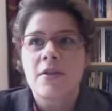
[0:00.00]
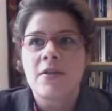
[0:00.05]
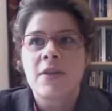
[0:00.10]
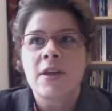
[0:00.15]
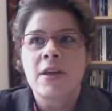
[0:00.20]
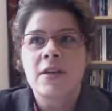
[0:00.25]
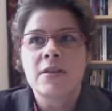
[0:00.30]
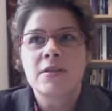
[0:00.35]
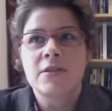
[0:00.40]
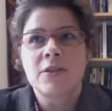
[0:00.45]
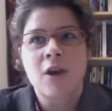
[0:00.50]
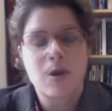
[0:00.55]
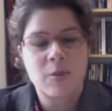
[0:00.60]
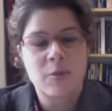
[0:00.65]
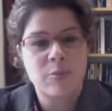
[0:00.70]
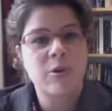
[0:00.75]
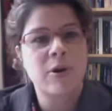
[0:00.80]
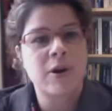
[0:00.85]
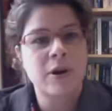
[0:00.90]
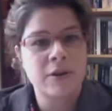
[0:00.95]
that is
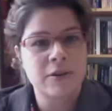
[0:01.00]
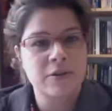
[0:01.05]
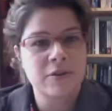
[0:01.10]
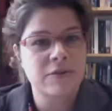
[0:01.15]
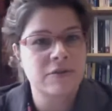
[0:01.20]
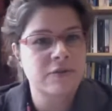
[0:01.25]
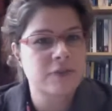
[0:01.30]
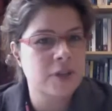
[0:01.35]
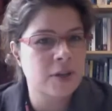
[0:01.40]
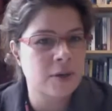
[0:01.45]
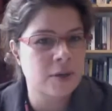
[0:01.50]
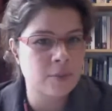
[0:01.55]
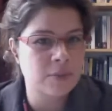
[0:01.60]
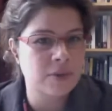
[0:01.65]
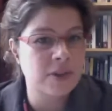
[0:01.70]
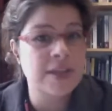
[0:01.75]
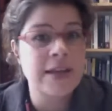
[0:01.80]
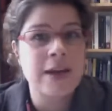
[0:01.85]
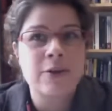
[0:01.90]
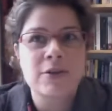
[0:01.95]
not part of
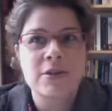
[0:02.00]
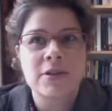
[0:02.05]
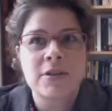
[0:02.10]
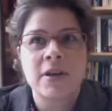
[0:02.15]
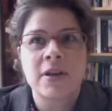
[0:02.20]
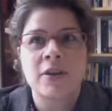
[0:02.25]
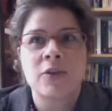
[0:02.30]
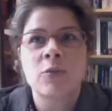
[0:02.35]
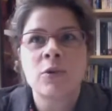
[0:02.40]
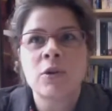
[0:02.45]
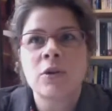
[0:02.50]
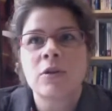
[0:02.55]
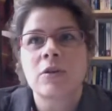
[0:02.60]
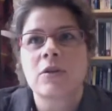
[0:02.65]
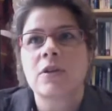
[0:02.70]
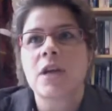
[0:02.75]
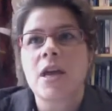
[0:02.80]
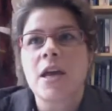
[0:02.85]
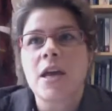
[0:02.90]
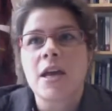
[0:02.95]
the outside world.
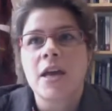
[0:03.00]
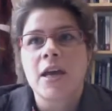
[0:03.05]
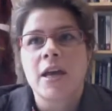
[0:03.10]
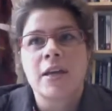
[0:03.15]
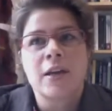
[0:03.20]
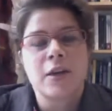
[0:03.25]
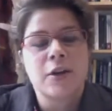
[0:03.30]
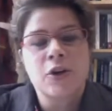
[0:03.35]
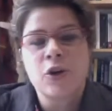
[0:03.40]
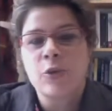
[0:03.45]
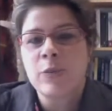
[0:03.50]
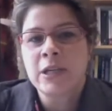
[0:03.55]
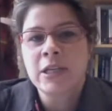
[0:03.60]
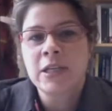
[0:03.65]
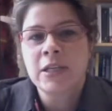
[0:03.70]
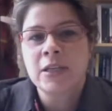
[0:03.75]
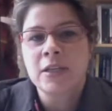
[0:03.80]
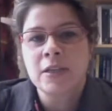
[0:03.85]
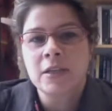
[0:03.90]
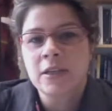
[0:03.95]
And
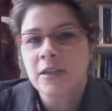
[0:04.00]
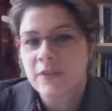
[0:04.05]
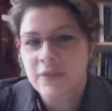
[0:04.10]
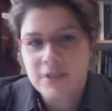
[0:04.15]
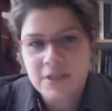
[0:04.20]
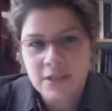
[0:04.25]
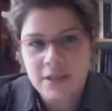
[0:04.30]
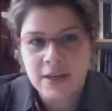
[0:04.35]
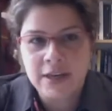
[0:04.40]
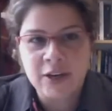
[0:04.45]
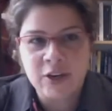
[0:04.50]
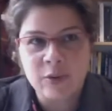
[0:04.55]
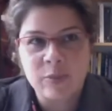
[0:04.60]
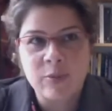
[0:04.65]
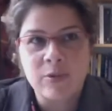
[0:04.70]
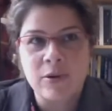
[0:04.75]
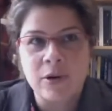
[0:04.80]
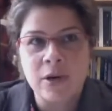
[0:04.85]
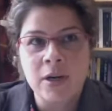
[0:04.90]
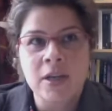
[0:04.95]
nobody lives at an
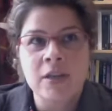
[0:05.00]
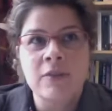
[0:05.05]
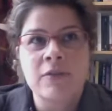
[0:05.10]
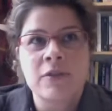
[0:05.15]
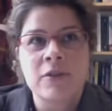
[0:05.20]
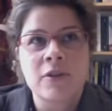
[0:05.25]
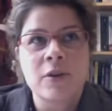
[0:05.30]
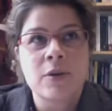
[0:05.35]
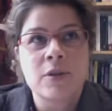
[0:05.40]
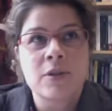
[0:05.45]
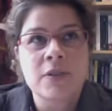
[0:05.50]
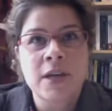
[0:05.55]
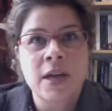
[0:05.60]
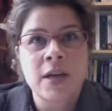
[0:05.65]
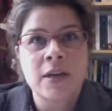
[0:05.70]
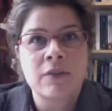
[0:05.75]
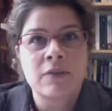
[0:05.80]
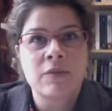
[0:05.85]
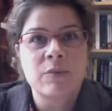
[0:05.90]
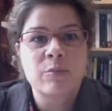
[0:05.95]
airport, even though it's
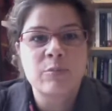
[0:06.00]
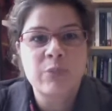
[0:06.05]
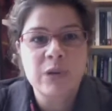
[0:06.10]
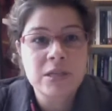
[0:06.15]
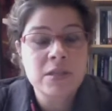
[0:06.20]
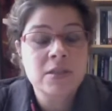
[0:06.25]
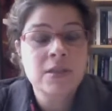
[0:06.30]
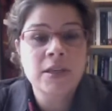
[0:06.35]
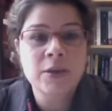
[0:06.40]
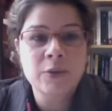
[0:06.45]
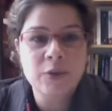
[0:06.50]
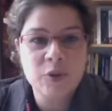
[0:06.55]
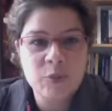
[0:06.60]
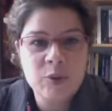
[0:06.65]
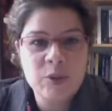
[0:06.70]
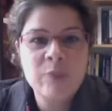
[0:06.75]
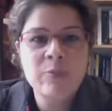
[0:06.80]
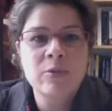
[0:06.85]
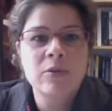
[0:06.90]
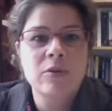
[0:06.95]
kind of bustling with
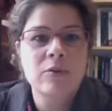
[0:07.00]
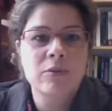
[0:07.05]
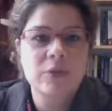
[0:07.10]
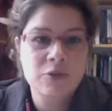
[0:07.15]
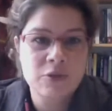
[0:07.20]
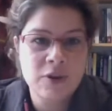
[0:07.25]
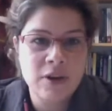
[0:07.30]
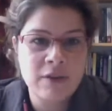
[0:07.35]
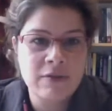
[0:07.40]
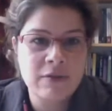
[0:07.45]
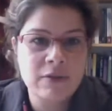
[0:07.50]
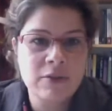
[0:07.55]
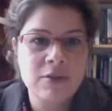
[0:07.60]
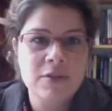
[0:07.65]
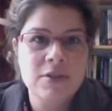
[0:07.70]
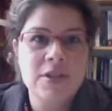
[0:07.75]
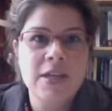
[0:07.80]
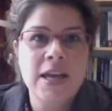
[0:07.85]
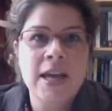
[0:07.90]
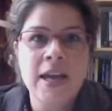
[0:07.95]
people, with
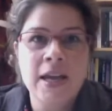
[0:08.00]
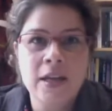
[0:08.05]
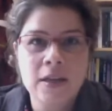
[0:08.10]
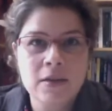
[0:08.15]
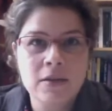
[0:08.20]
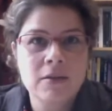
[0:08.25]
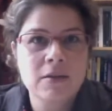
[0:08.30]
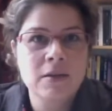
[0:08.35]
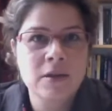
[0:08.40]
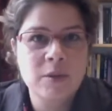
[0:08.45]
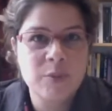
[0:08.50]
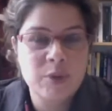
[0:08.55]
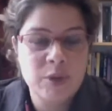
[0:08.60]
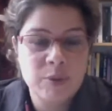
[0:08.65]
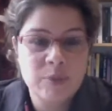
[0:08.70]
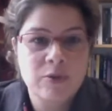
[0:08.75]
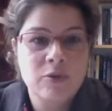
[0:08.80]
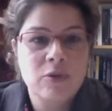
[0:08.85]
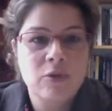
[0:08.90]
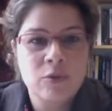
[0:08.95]
travelers and the
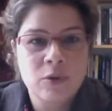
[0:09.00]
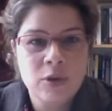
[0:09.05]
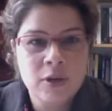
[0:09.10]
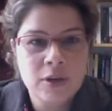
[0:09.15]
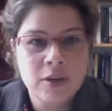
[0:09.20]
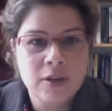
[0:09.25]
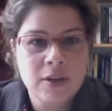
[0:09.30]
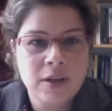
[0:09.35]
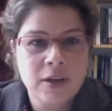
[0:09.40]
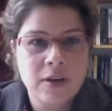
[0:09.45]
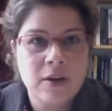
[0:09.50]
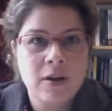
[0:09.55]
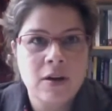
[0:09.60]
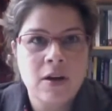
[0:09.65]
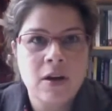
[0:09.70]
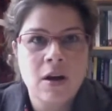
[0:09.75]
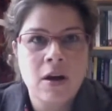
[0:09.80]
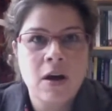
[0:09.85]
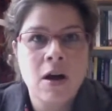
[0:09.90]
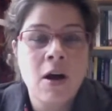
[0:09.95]
people who work there.
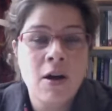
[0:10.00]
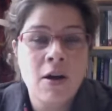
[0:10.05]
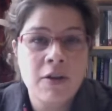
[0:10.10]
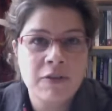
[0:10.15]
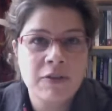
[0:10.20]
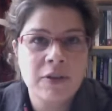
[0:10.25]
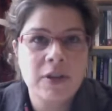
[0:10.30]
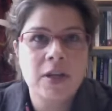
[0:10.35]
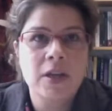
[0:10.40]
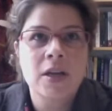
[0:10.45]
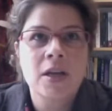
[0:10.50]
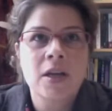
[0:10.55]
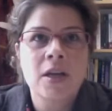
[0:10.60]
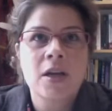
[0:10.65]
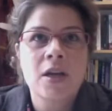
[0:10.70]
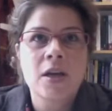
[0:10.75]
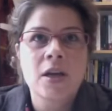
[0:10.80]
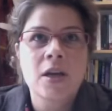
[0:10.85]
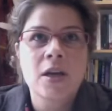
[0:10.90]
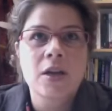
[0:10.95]
Often
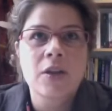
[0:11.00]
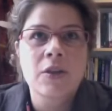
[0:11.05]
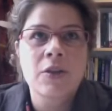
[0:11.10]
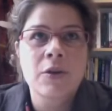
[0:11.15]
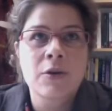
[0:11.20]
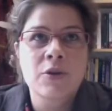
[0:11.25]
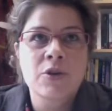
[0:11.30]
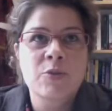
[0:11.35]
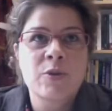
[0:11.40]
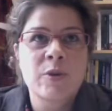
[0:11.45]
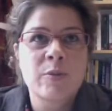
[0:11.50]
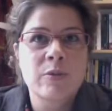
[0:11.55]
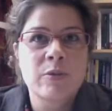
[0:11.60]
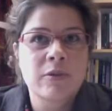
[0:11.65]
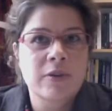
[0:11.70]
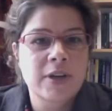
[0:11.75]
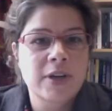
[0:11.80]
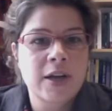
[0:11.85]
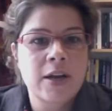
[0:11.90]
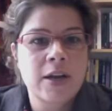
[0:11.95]
those people
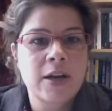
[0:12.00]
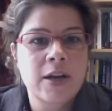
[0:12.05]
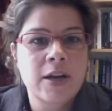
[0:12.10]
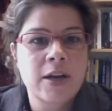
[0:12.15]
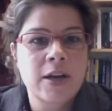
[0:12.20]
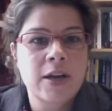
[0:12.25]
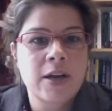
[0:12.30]
are kind of